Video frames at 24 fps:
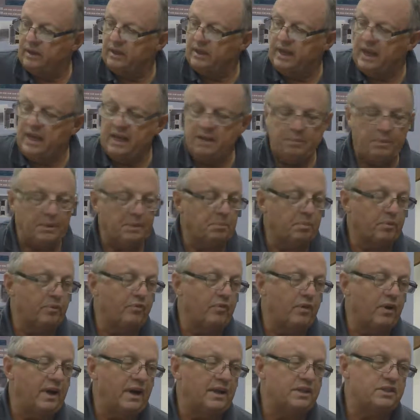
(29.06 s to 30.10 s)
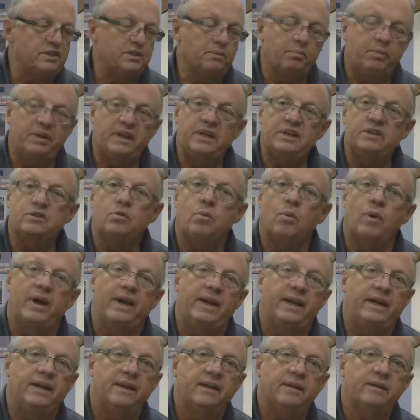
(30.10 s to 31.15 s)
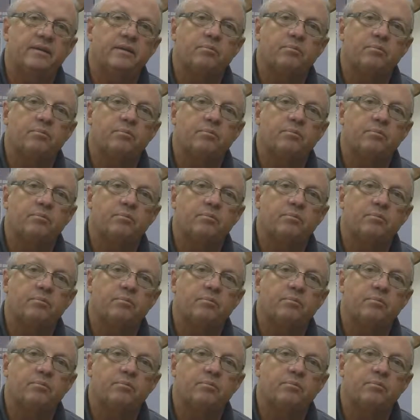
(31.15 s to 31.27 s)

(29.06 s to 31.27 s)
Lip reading: KP provides the P20